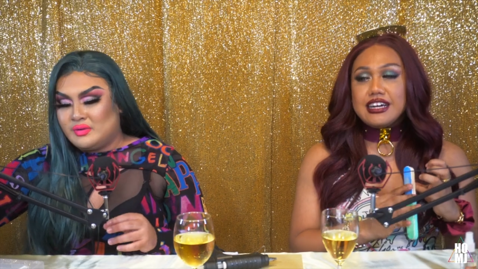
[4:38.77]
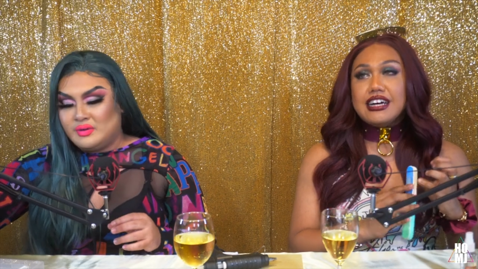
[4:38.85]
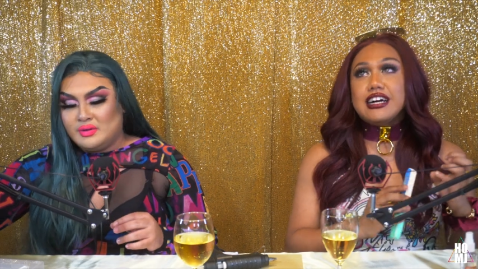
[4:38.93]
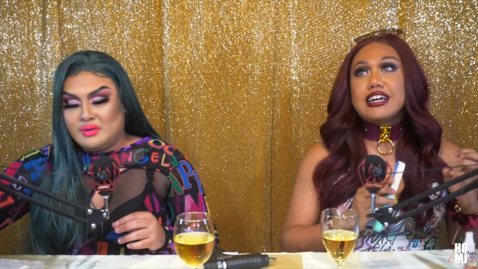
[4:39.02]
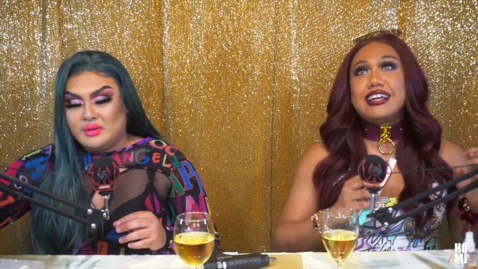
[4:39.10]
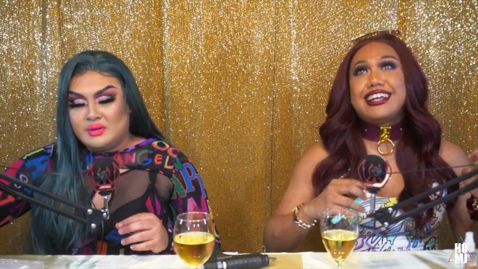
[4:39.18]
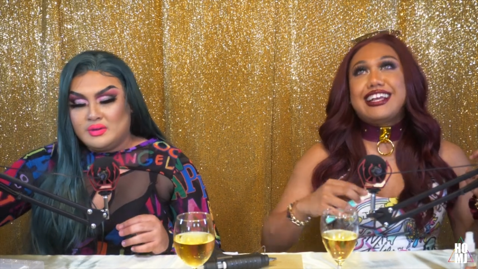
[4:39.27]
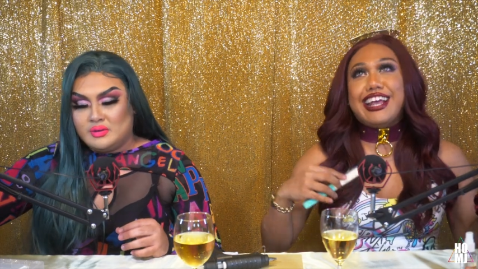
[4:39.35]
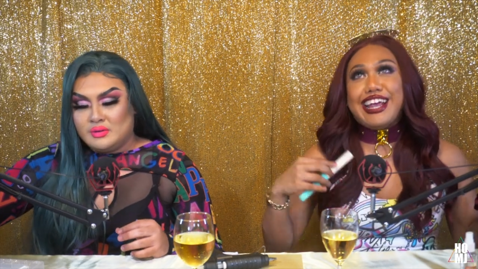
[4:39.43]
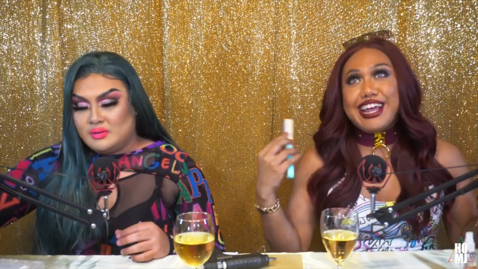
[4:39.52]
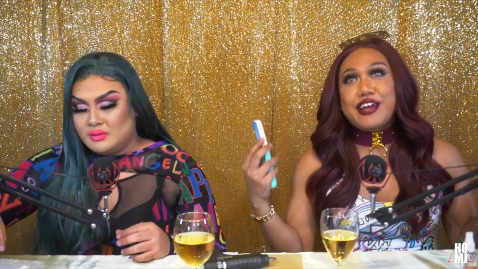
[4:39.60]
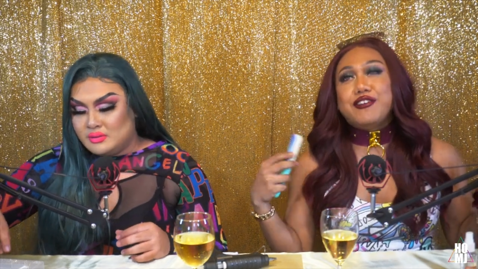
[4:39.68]
Speaker 1: a
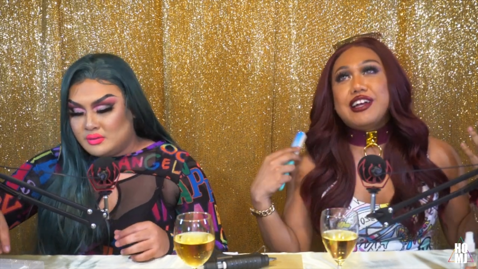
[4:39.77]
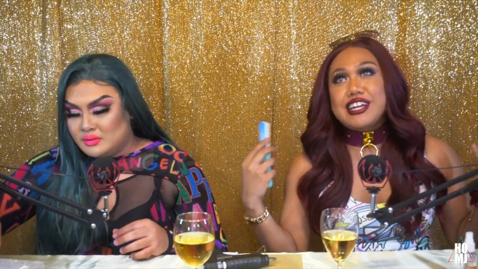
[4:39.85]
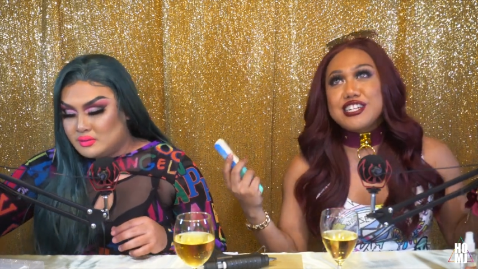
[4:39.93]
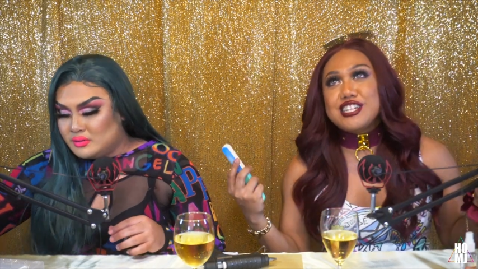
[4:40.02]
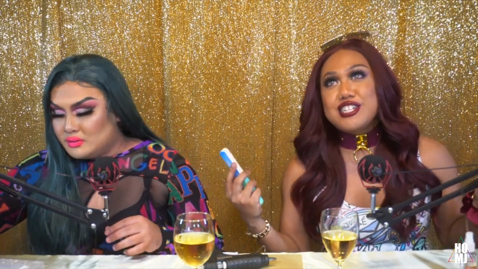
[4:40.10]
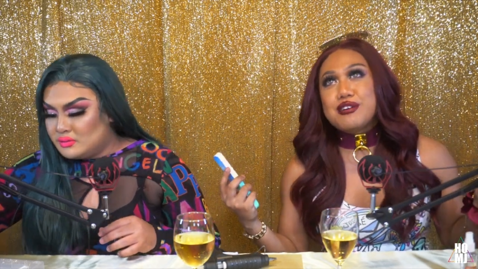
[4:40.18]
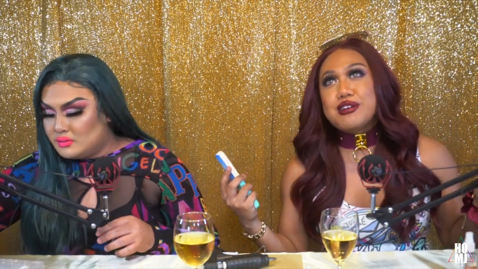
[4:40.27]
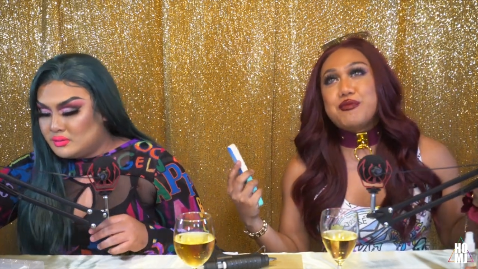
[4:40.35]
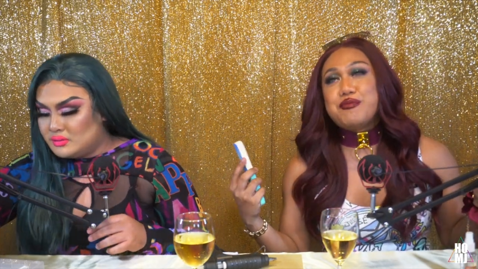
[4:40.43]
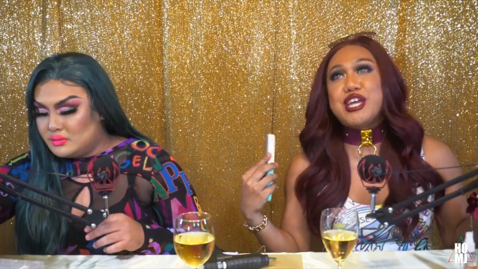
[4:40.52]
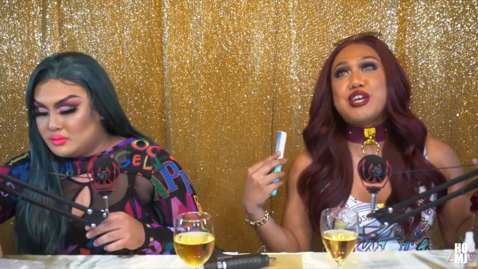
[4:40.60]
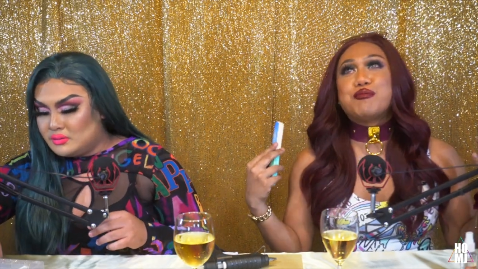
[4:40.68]
gay relationship,
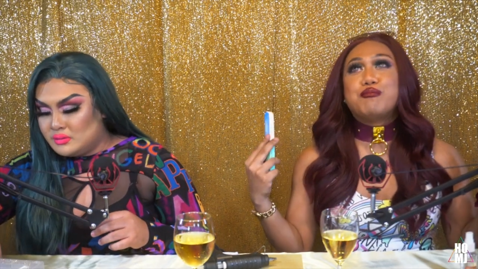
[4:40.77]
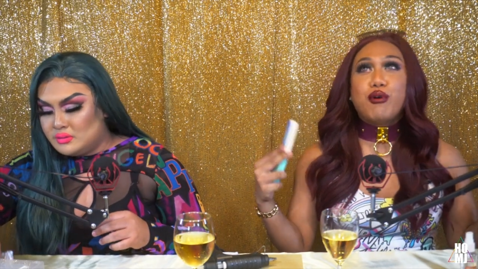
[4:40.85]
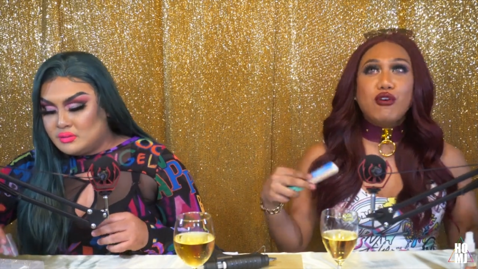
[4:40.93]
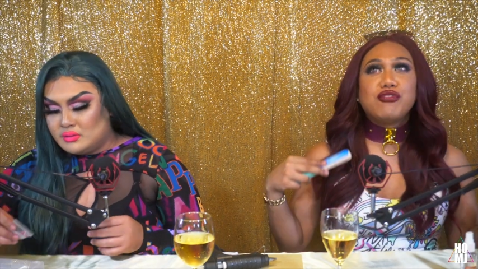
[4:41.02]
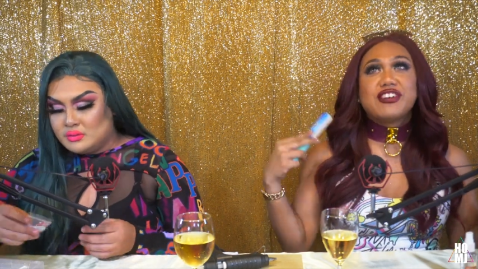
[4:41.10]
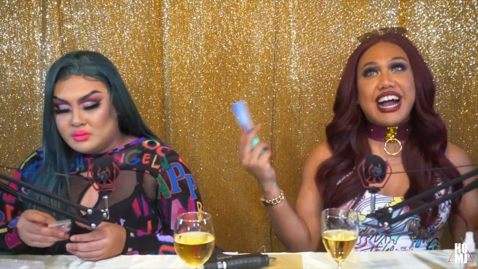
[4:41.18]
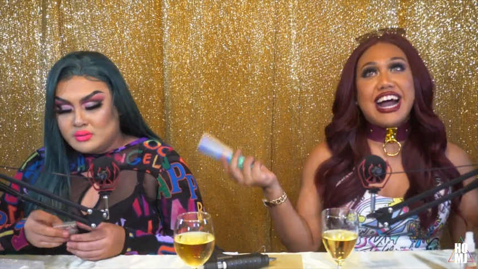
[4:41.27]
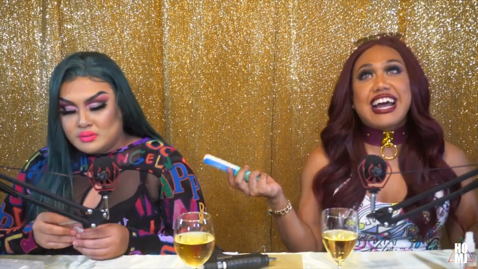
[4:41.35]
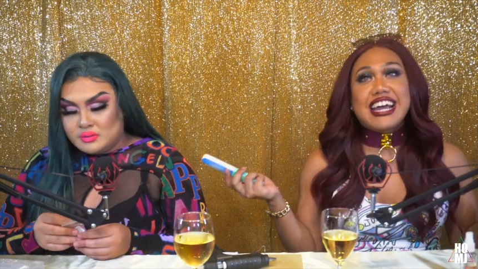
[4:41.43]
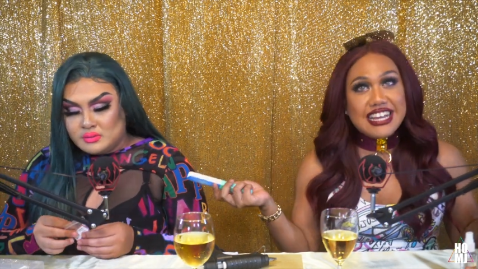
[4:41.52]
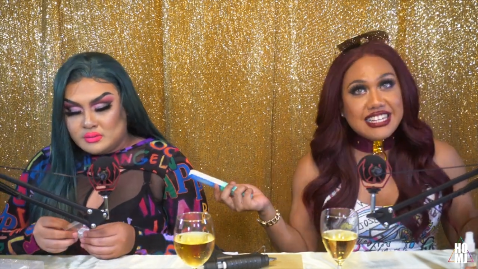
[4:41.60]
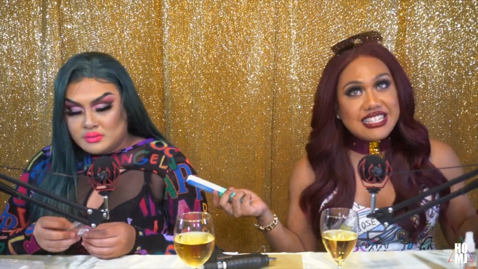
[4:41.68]
like being both
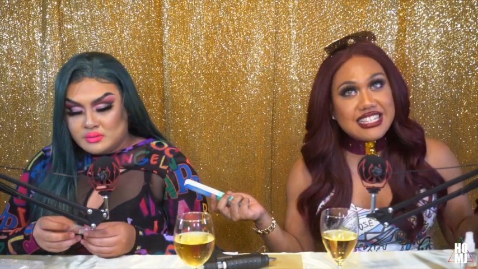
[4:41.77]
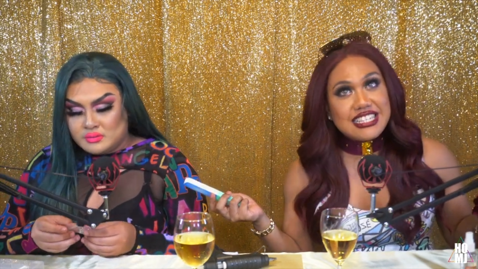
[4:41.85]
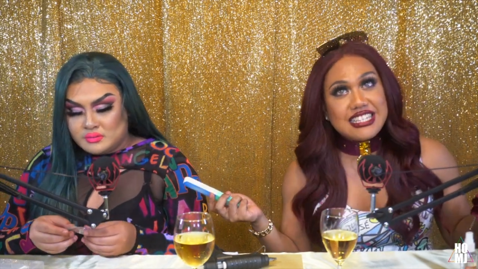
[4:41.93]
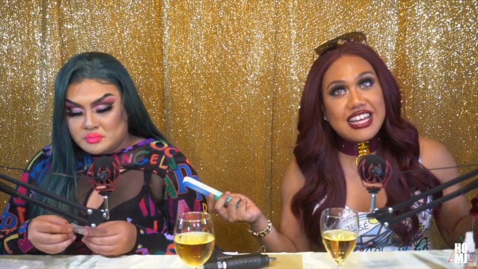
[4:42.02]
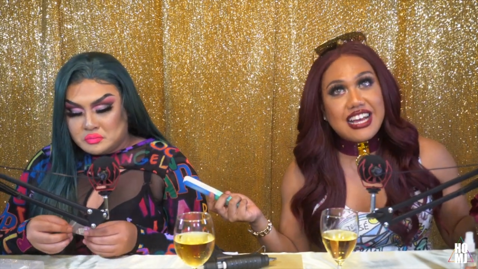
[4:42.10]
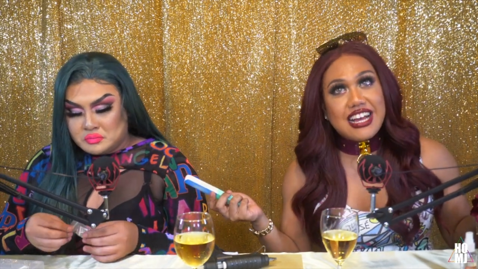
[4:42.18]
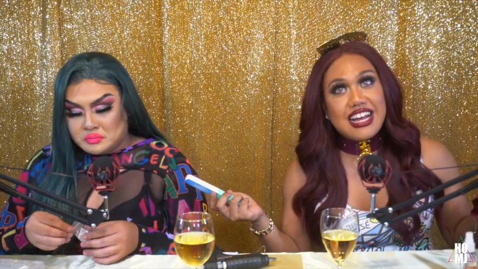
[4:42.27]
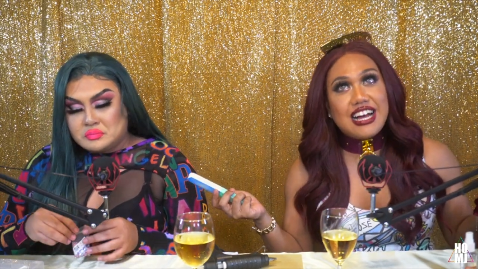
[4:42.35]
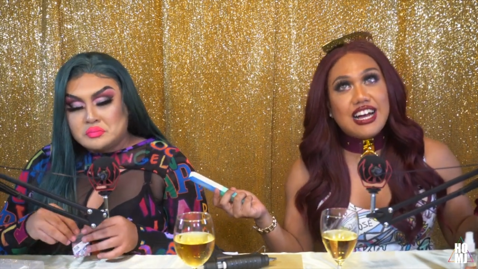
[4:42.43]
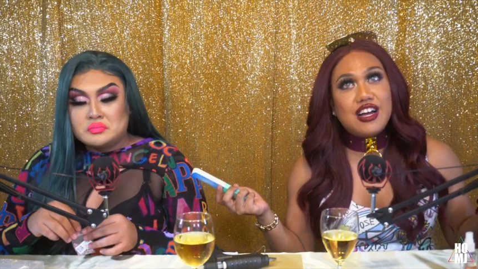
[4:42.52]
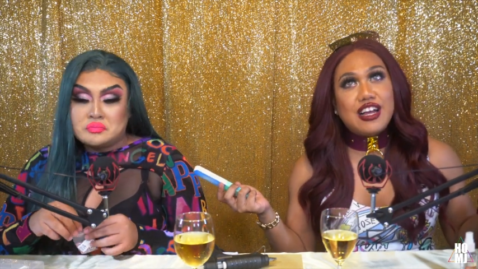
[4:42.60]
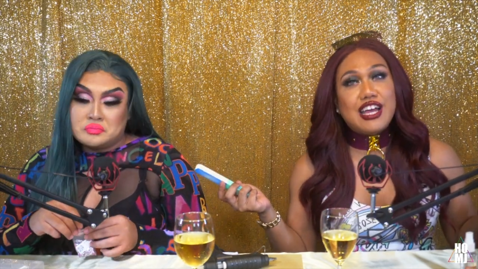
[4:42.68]
guys
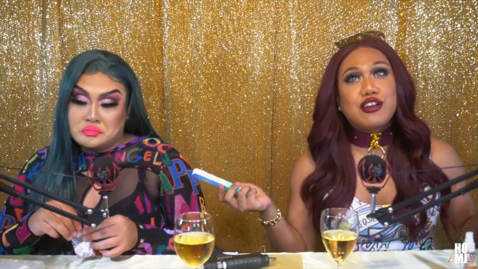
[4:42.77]
uh,